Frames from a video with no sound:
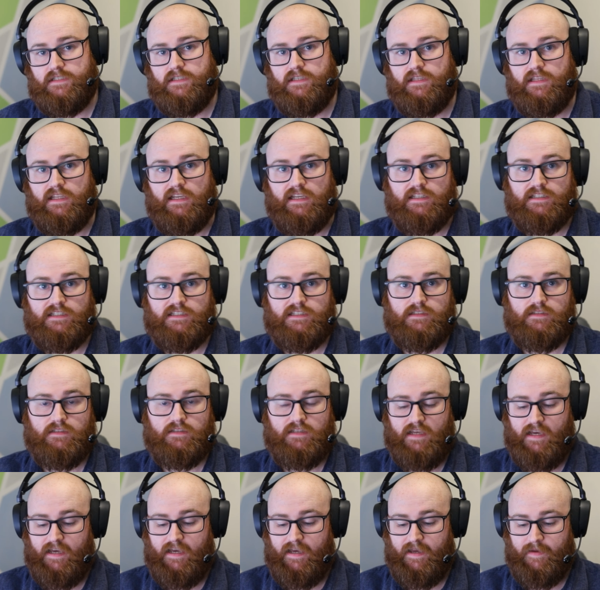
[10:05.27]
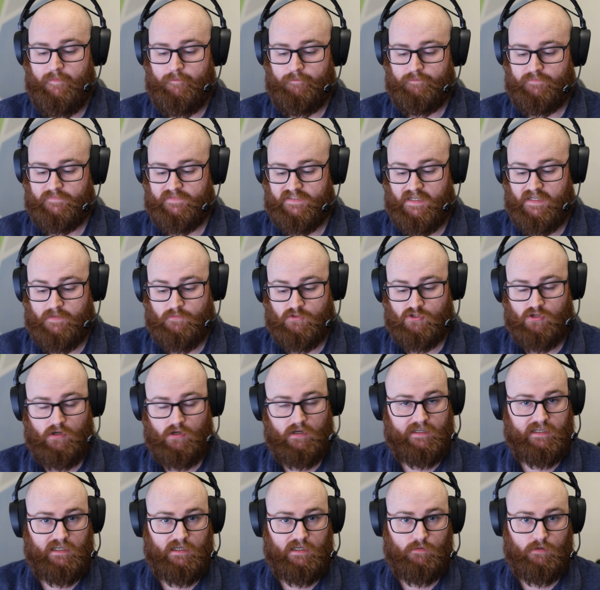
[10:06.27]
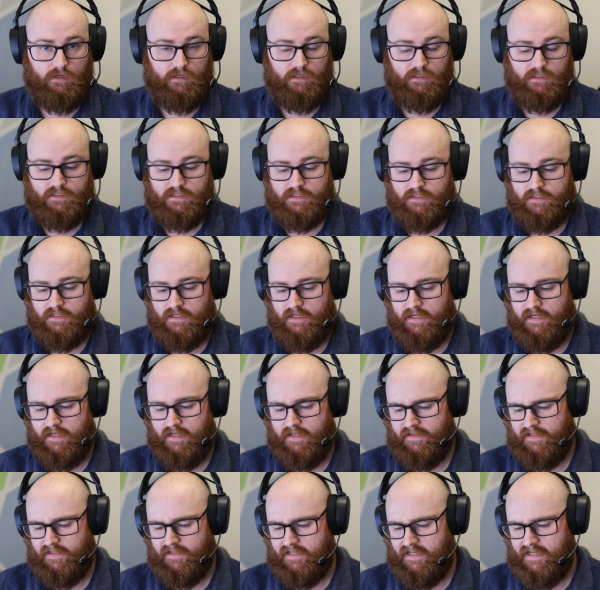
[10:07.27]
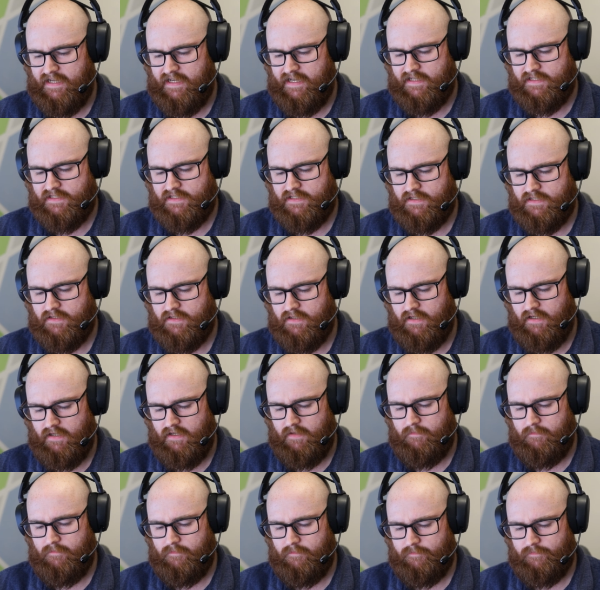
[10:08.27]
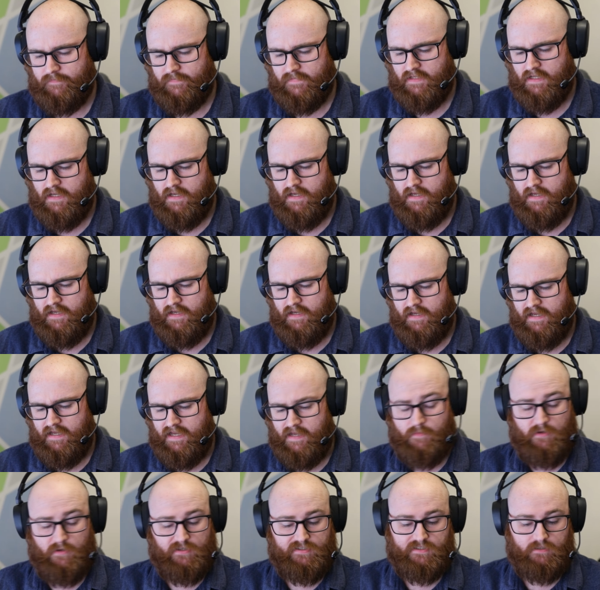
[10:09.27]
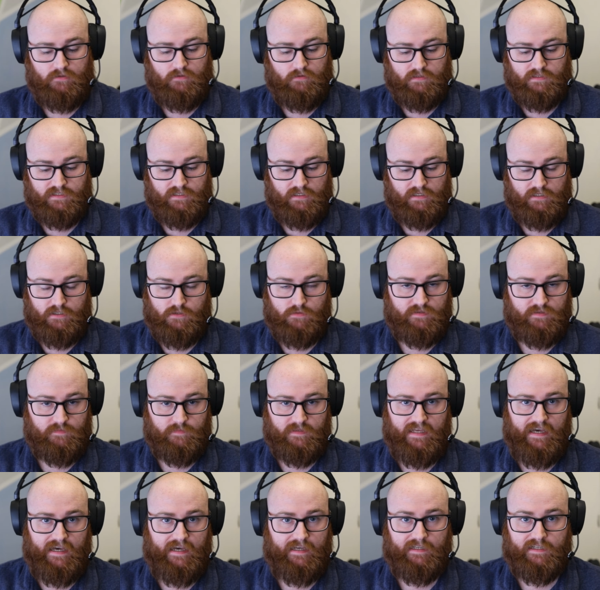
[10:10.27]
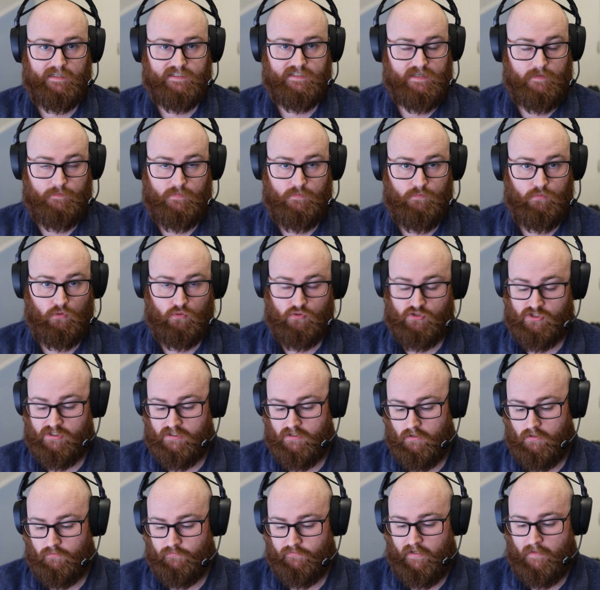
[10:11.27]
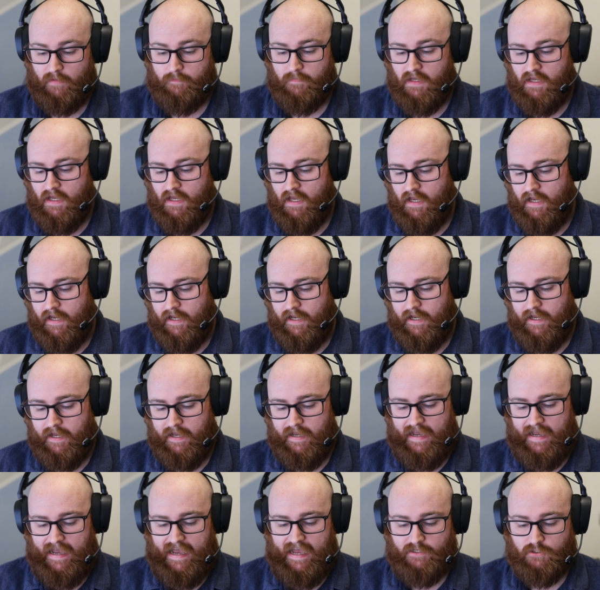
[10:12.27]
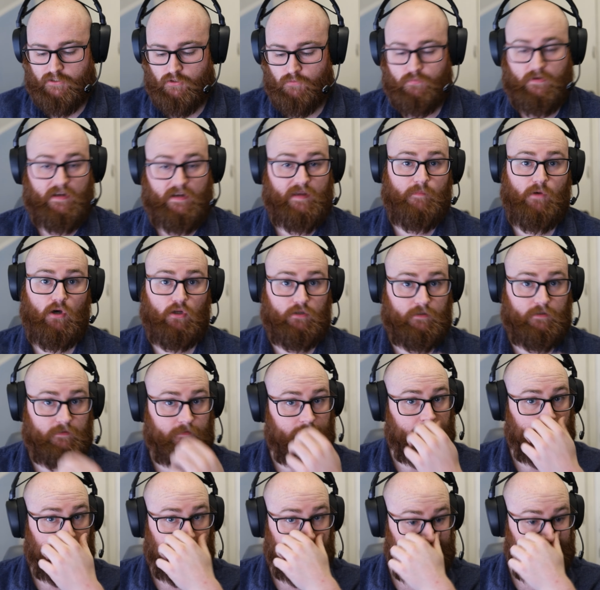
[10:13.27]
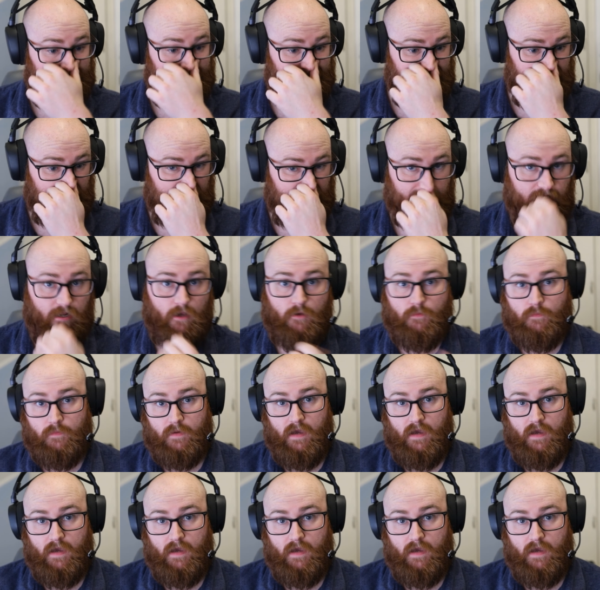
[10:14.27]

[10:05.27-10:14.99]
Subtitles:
deep strike keyword. I think he has. He must do because I use him in that unless I've been bullshitting the whole time. And you bring him on, you know,